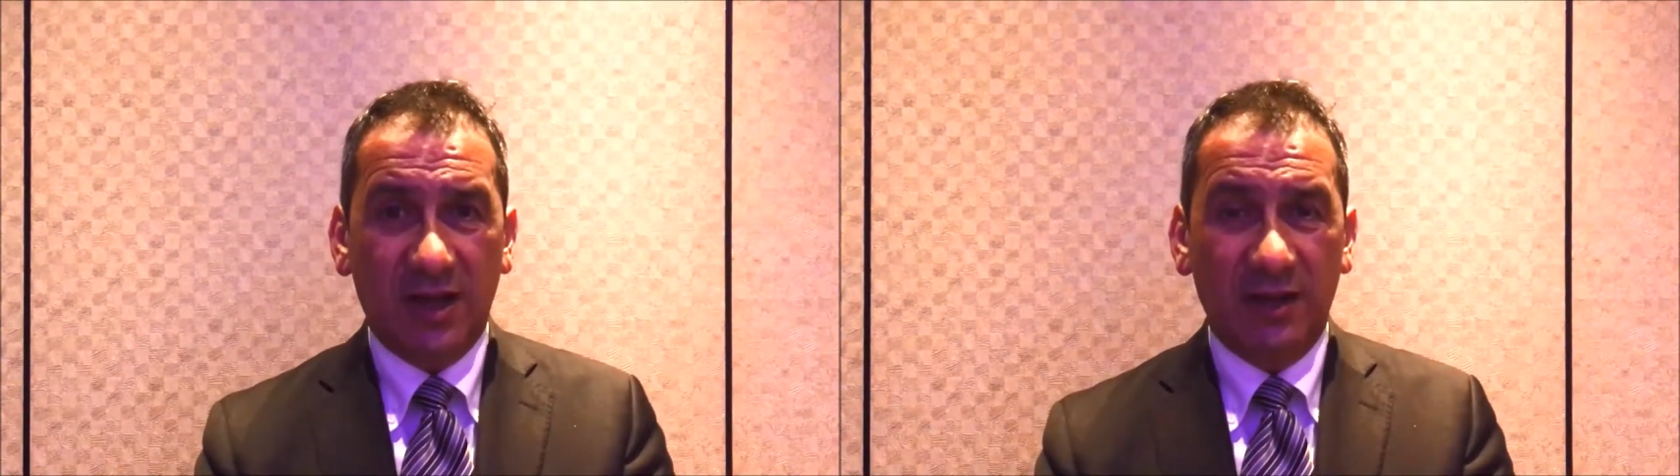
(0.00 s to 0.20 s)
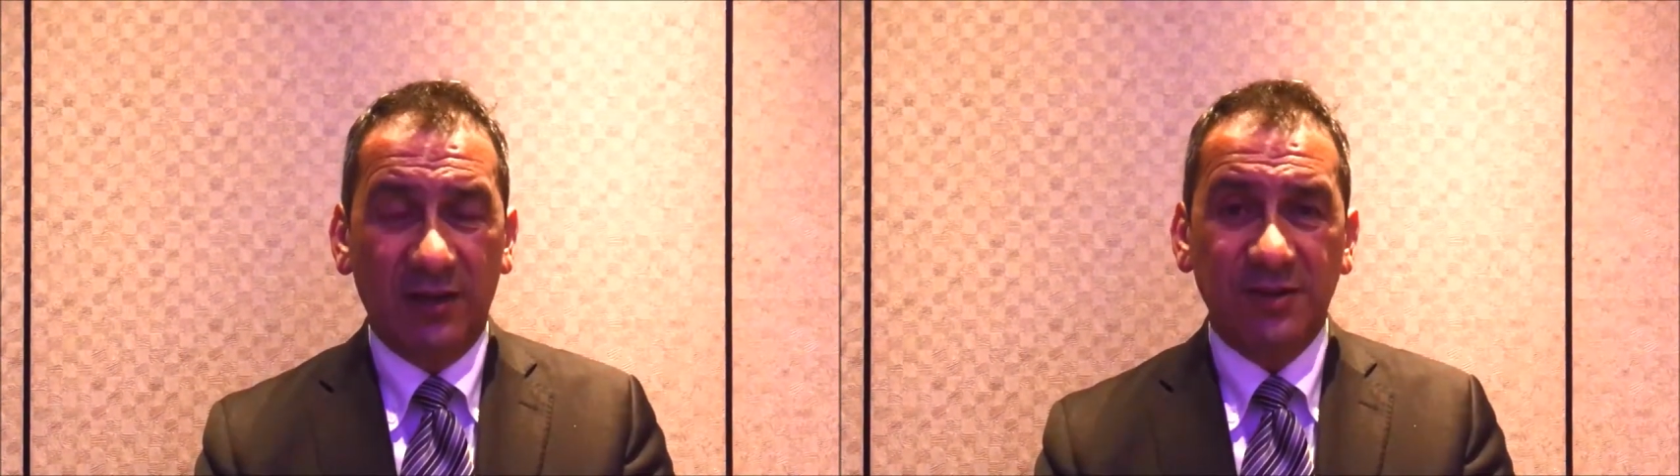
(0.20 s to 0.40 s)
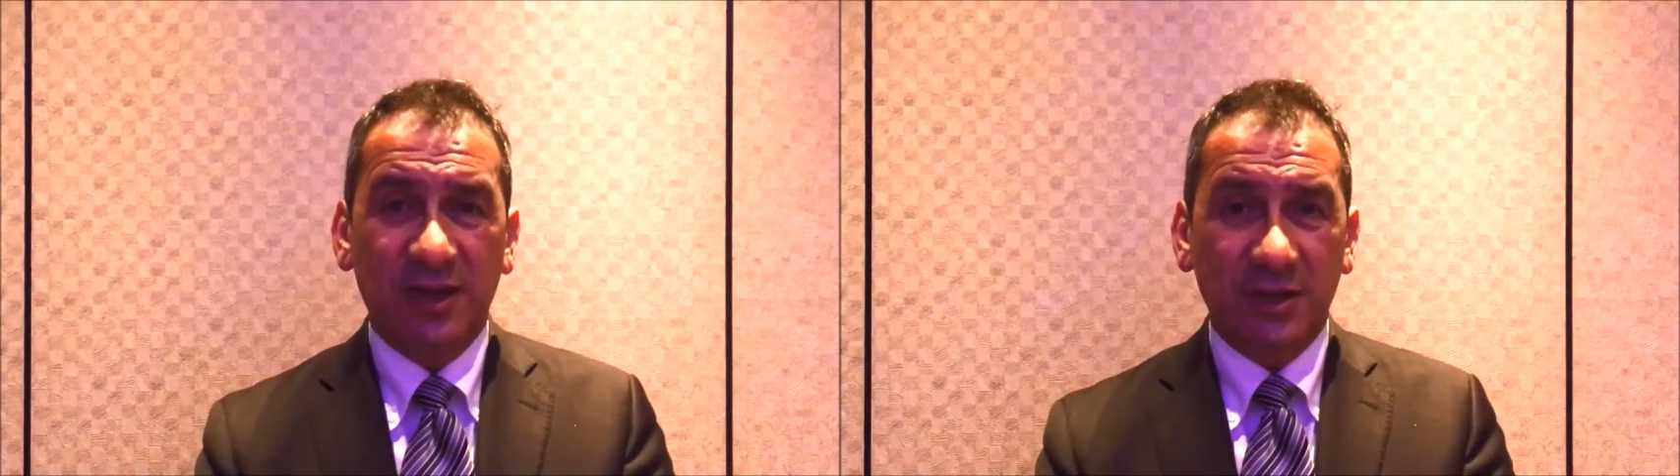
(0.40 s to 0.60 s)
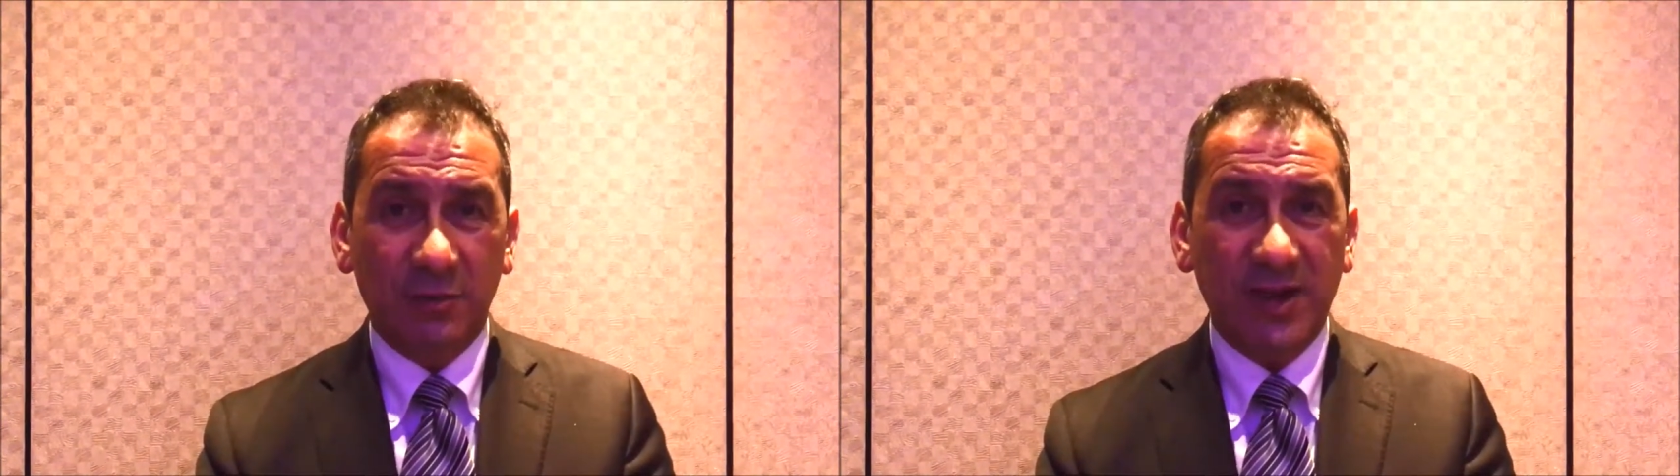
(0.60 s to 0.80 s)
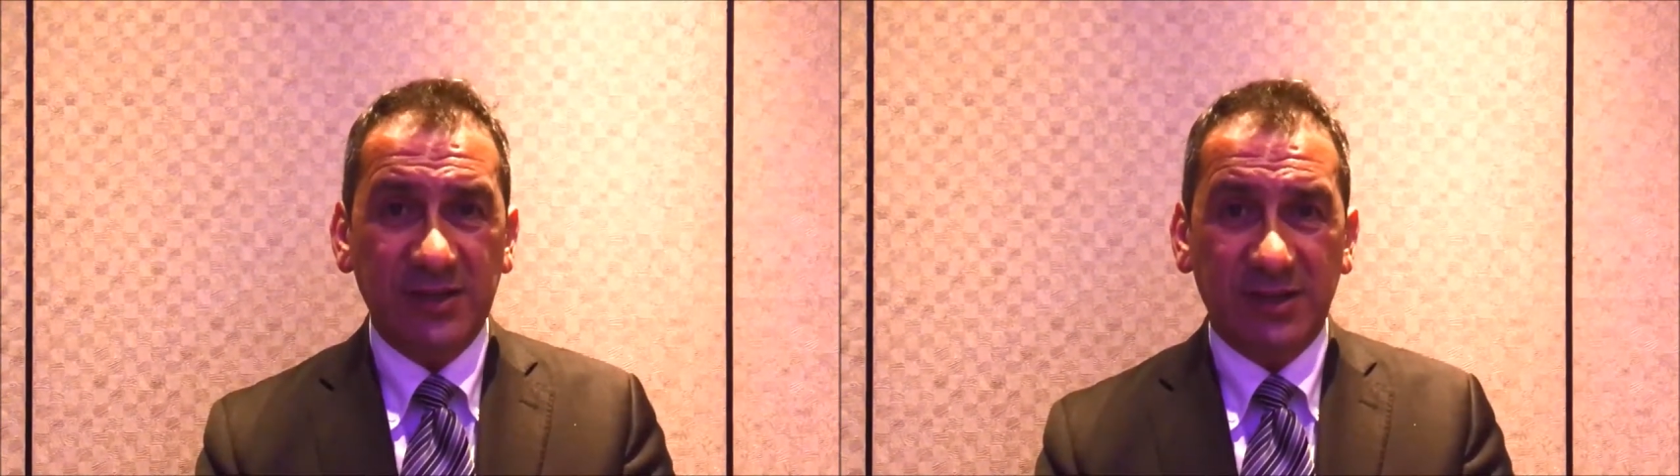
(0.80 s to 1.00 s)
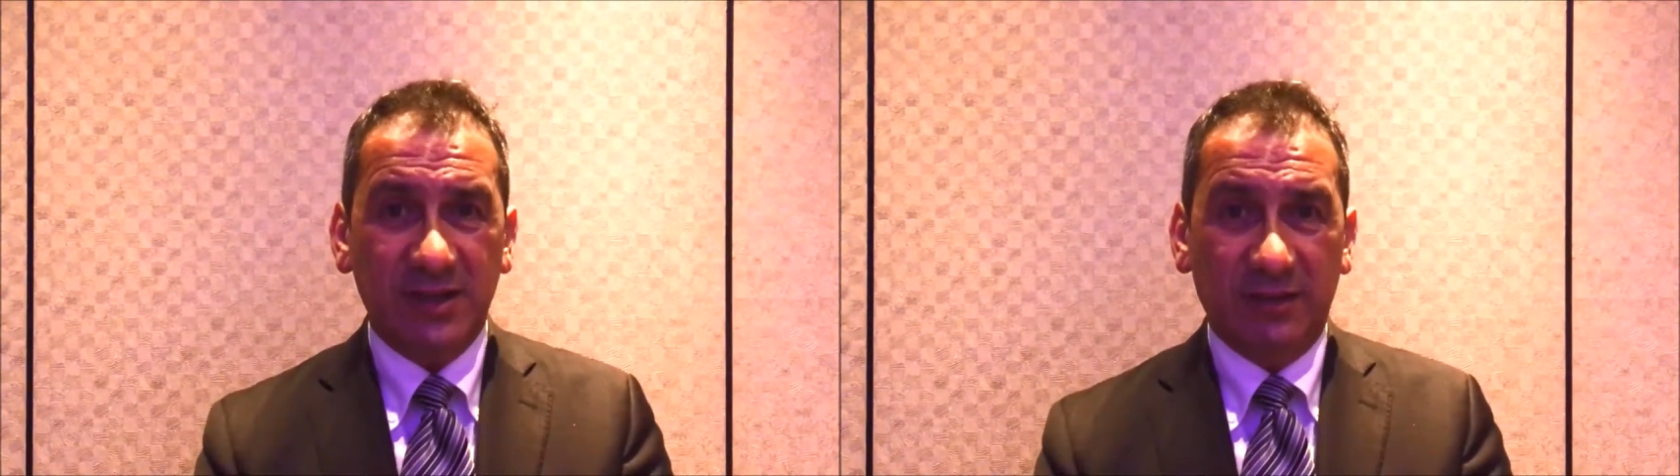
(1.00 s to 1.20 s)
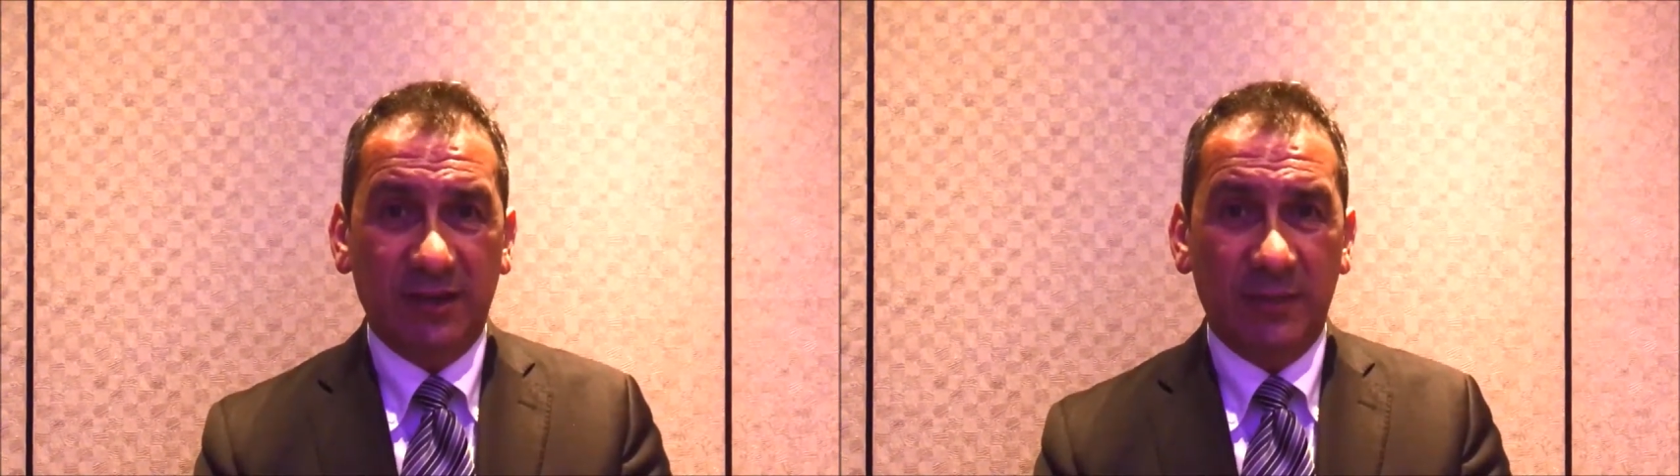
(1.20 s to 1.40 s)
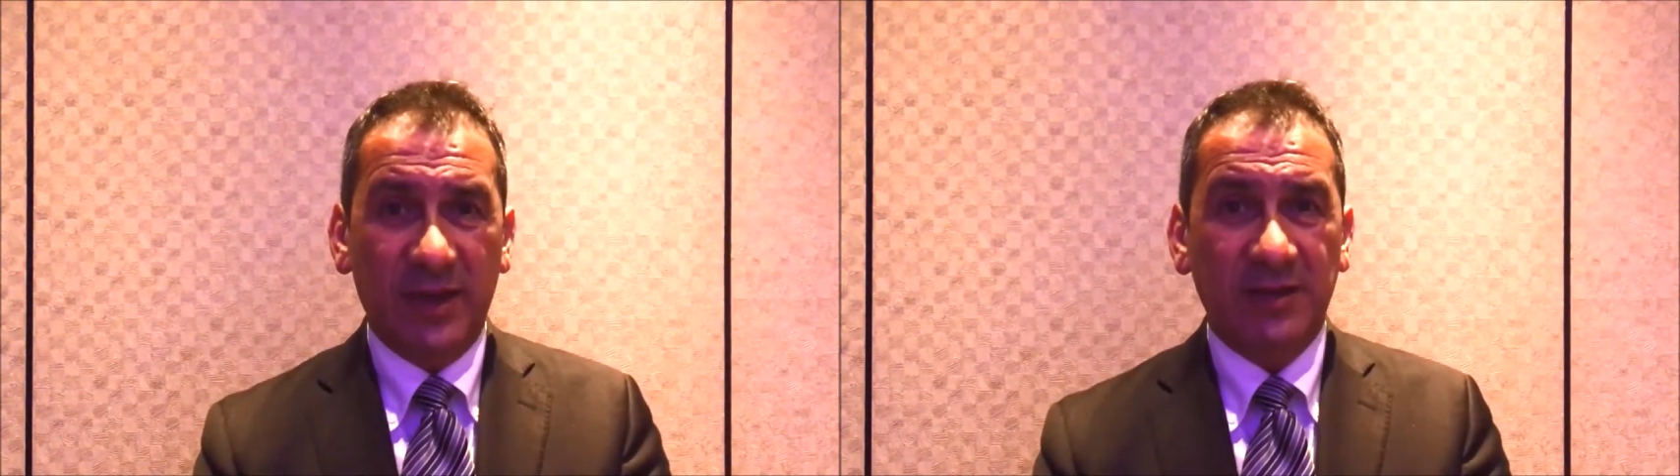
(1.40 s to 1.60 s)
I learned a great
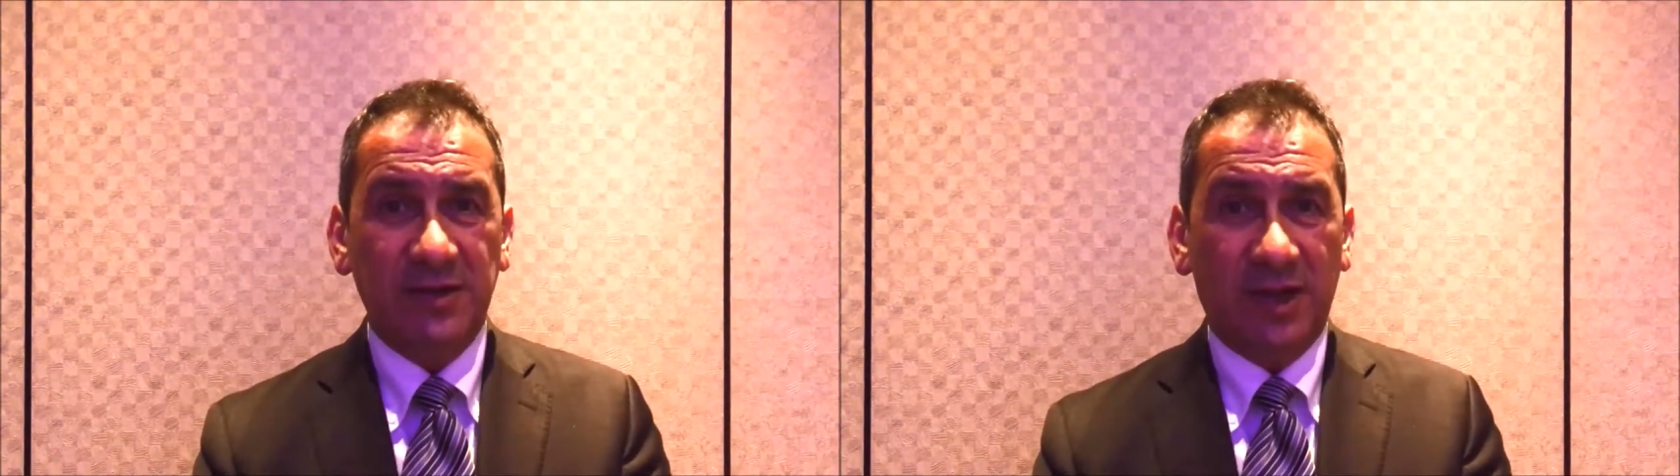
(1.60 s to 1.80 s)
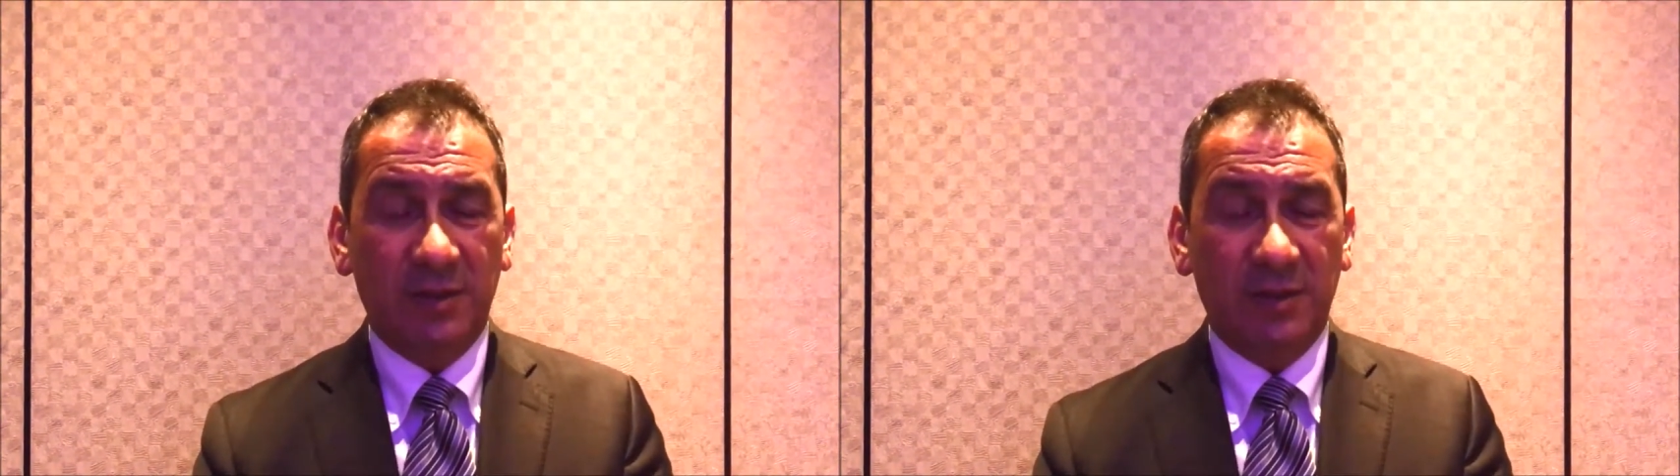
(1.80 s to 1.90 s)
deal about